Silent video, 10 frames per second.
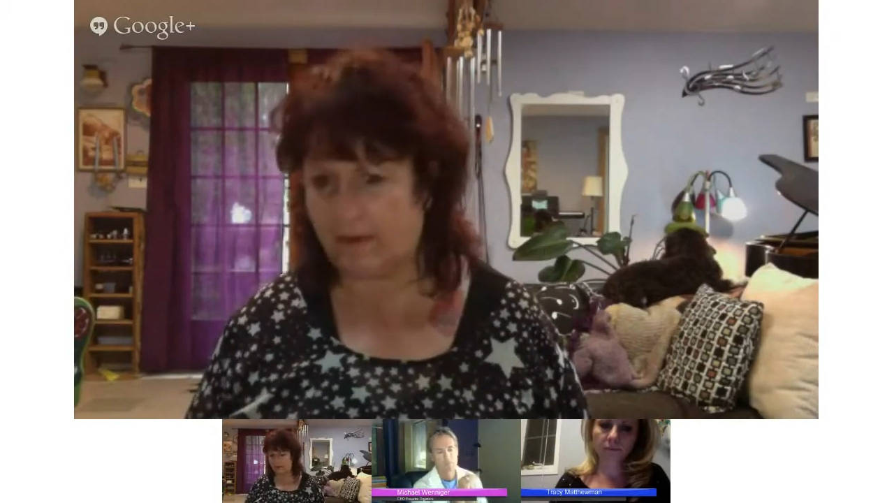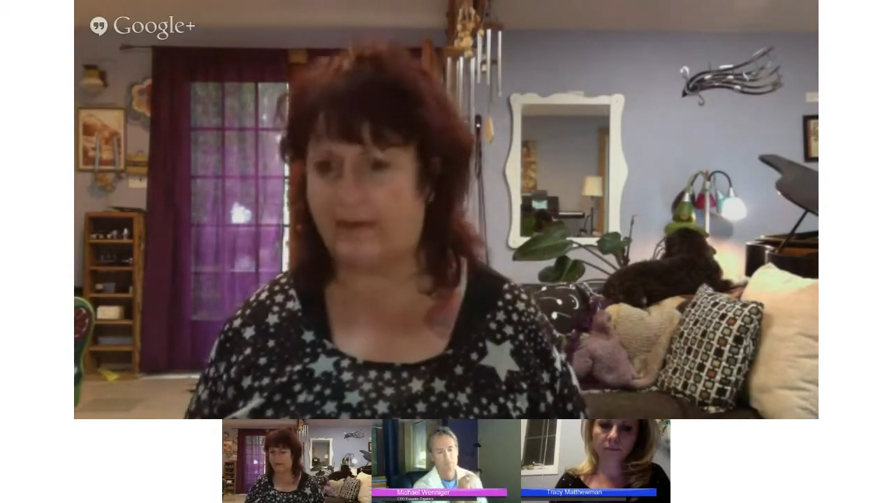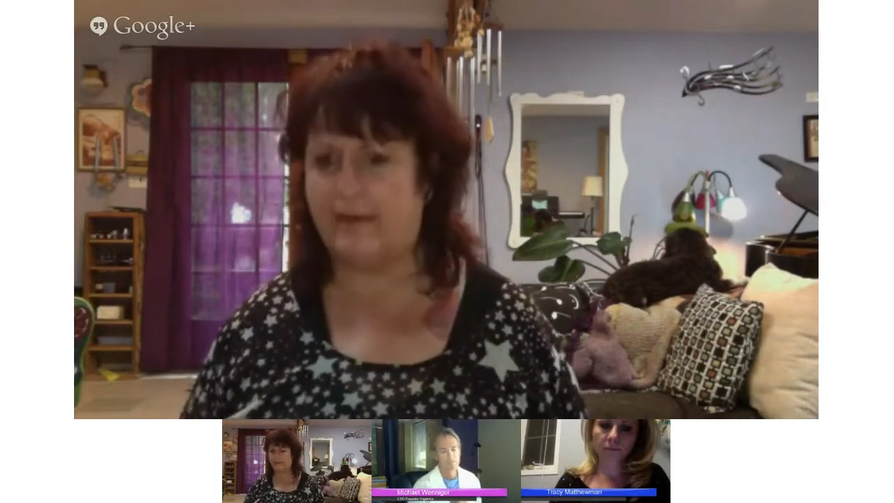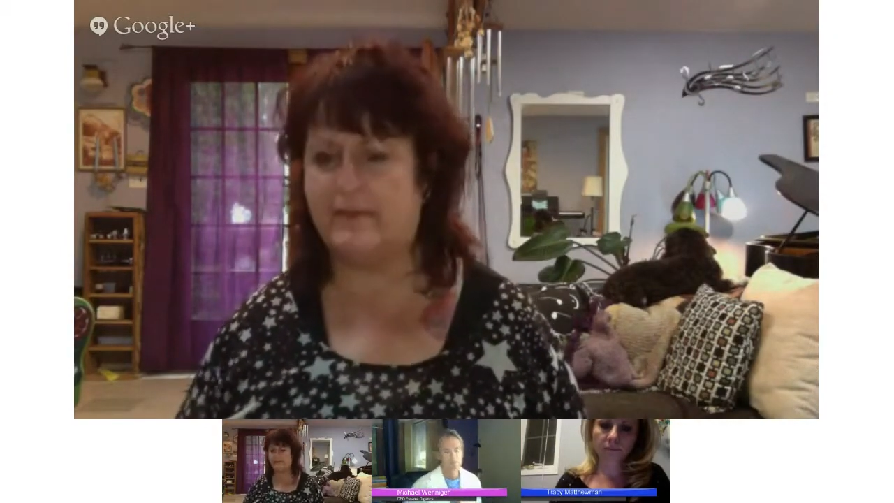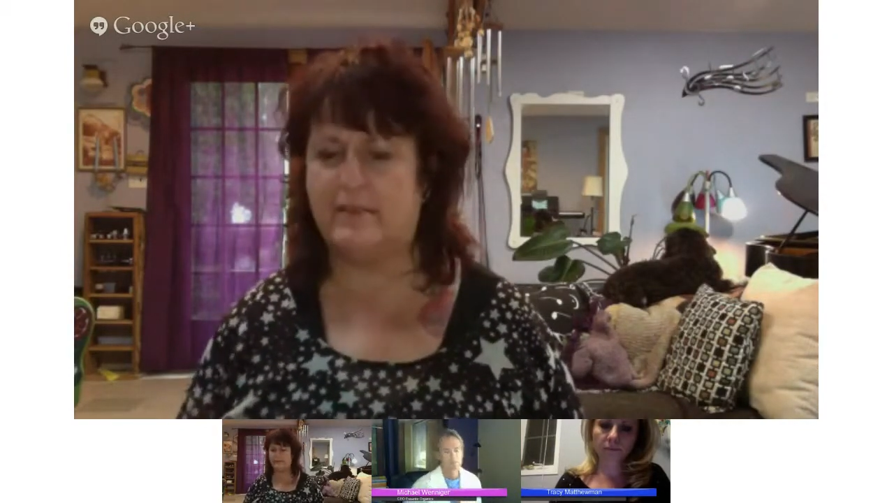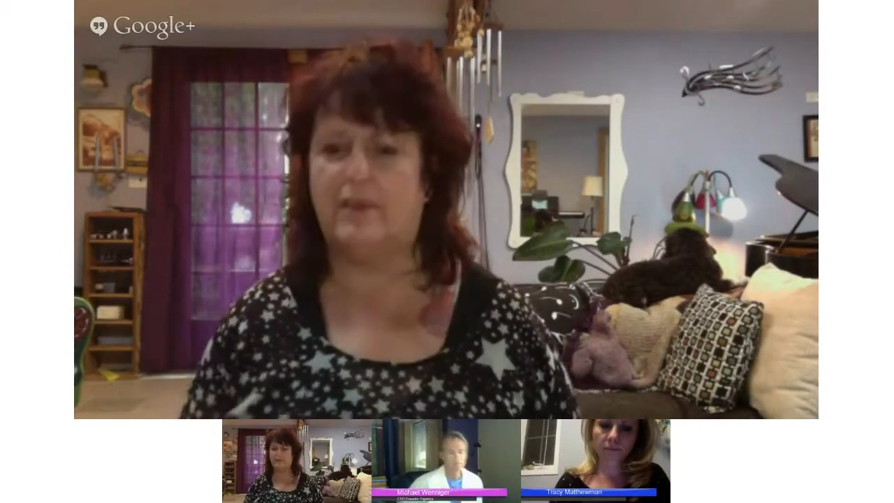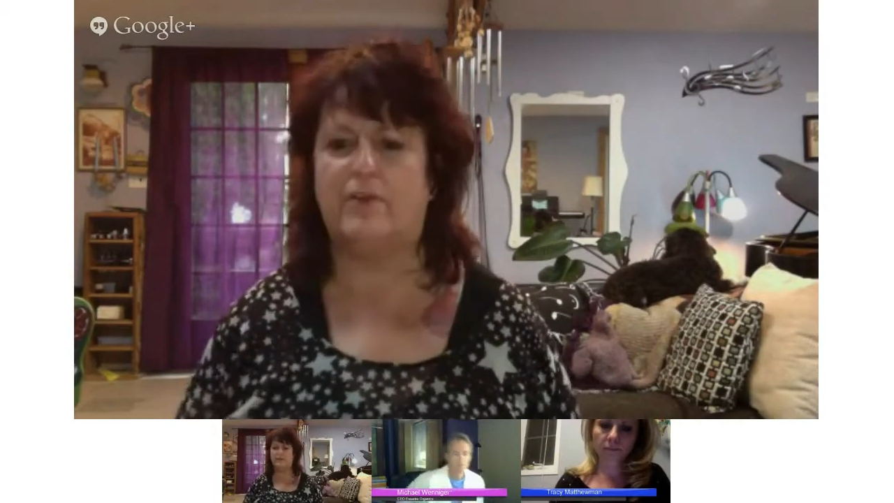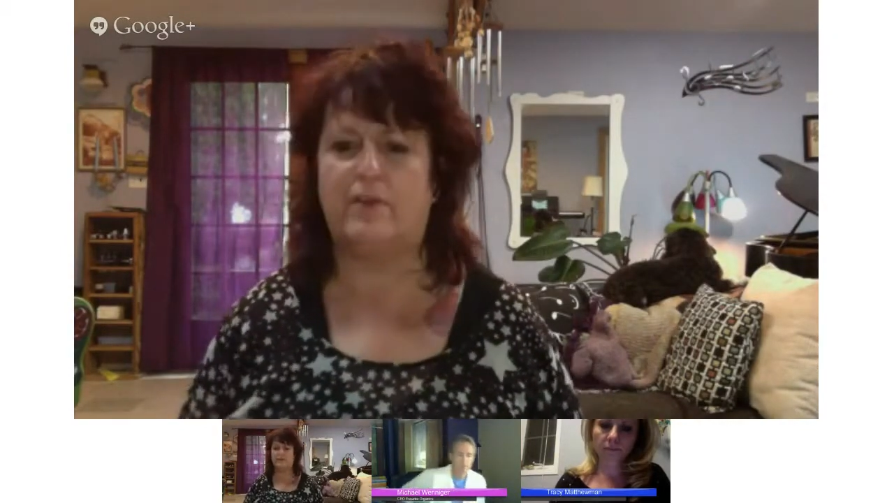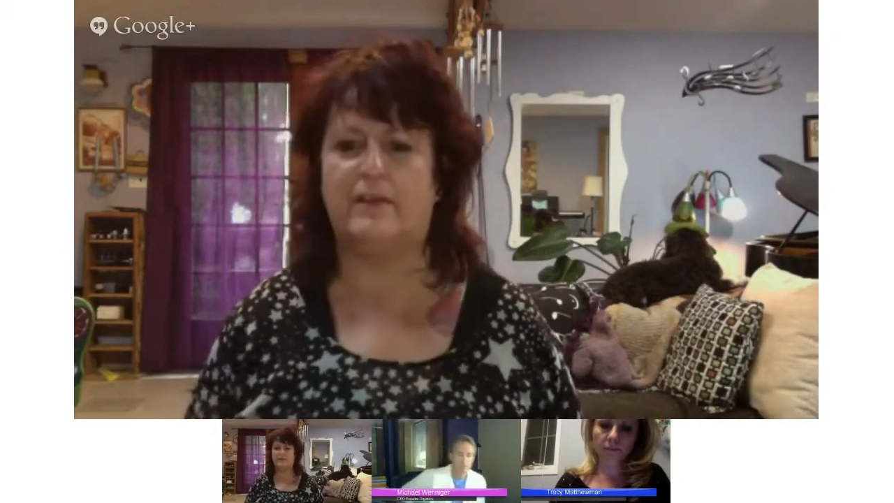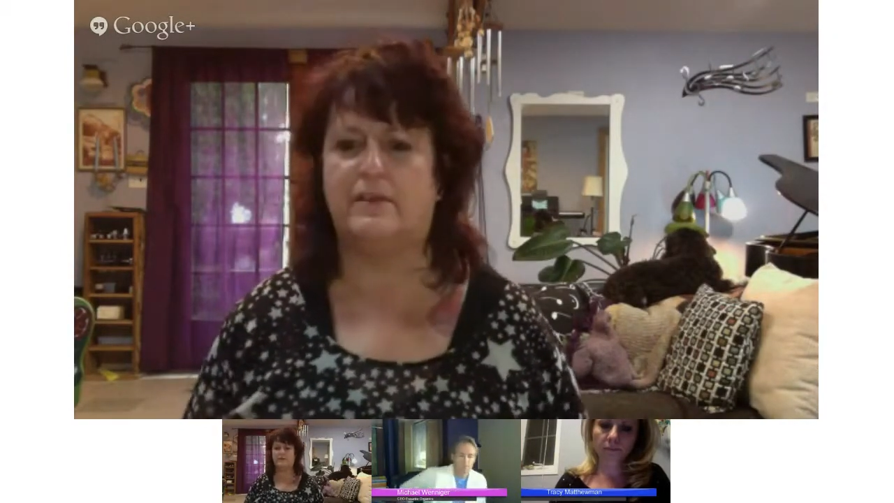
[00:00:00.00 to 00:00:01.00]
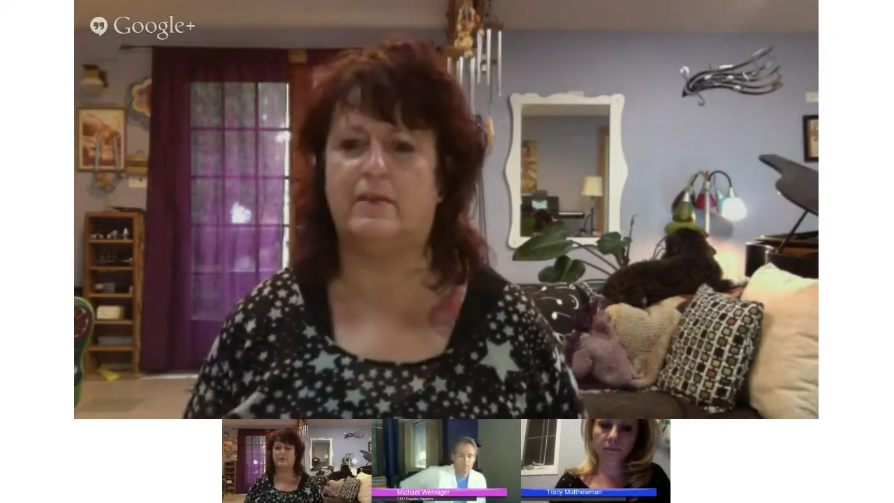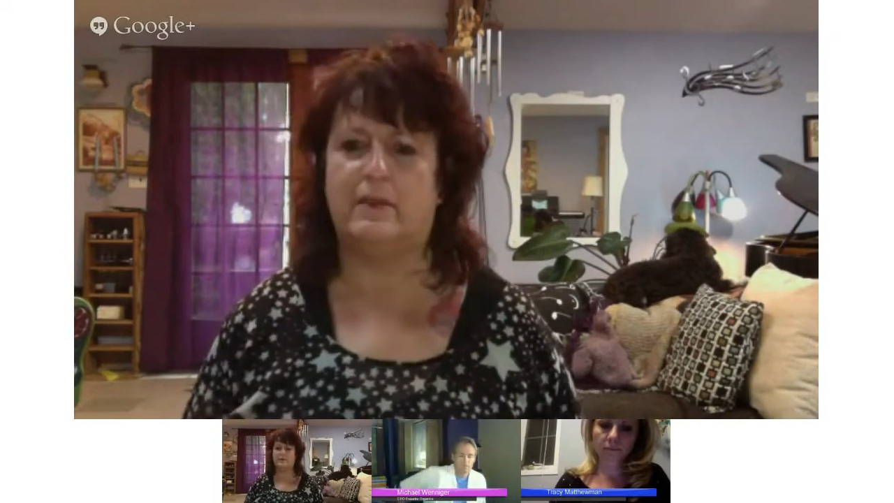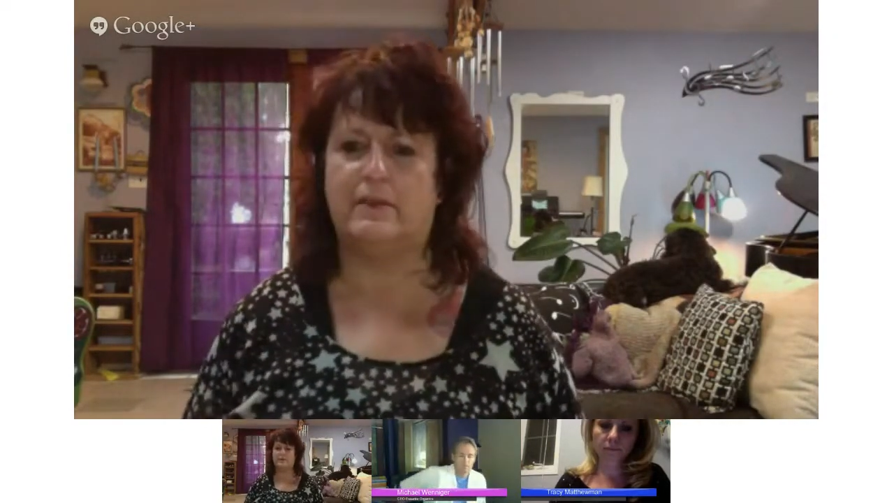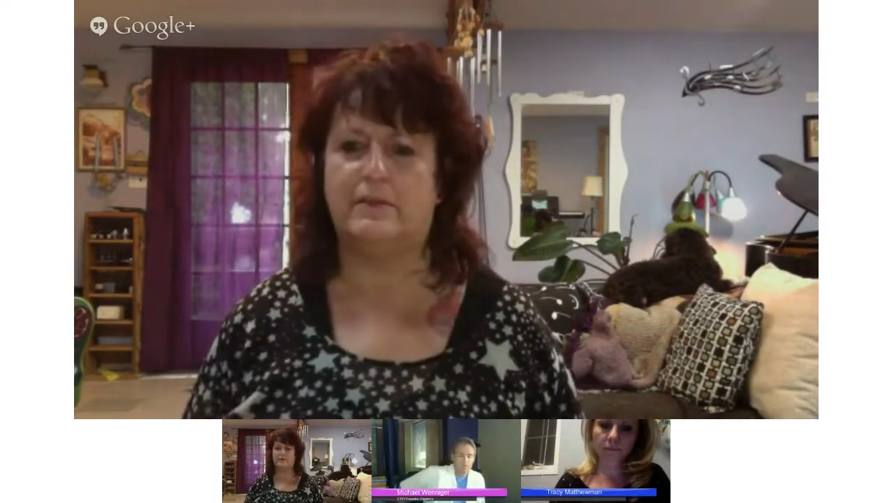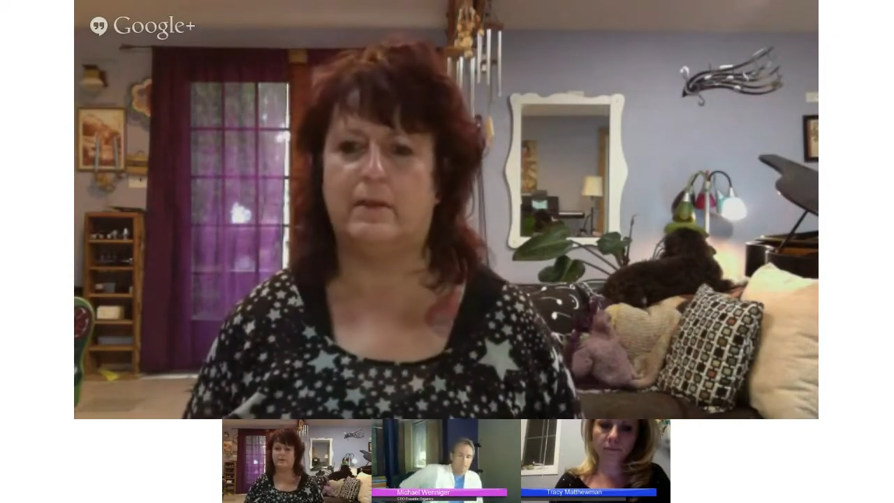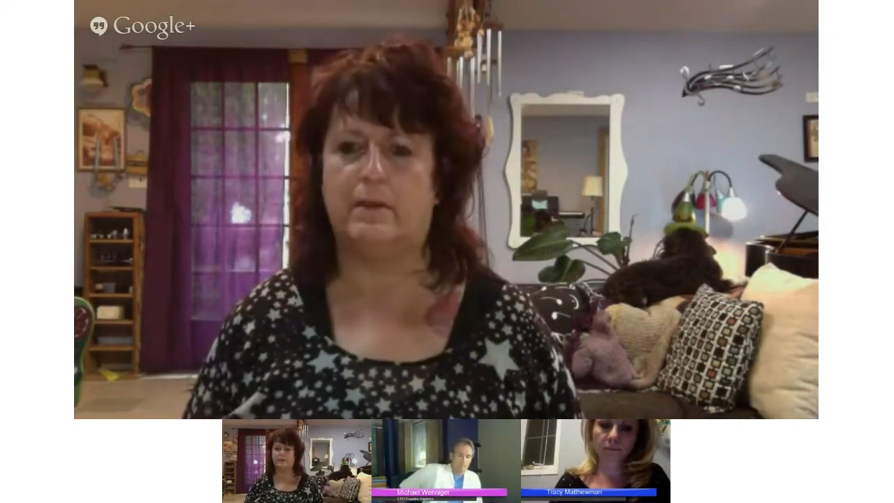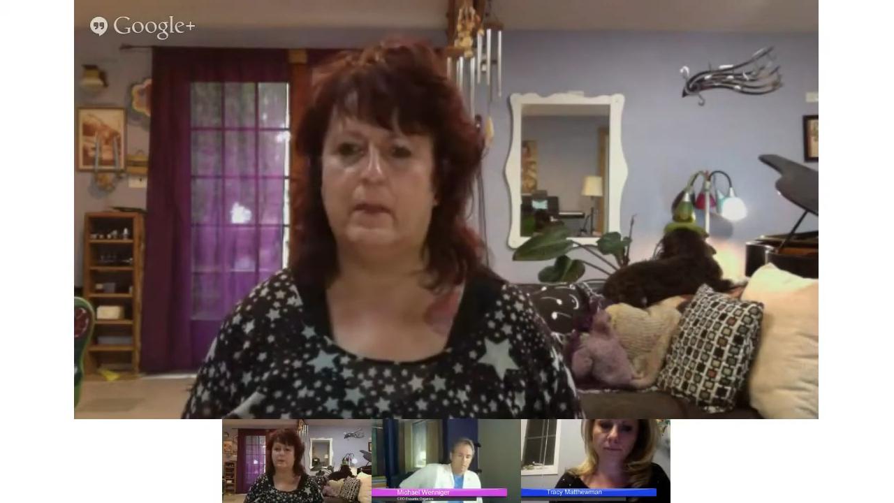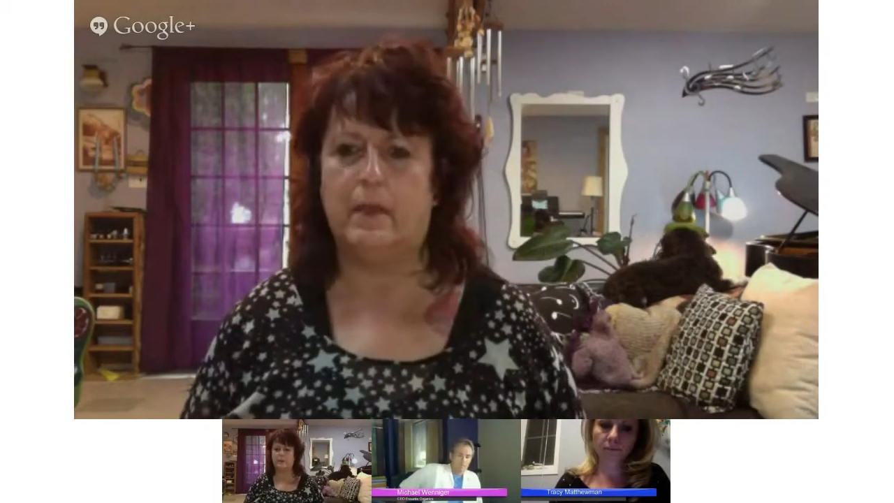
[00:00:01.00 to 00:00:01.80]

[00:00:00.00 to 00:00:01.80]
like that's another, that's a that's a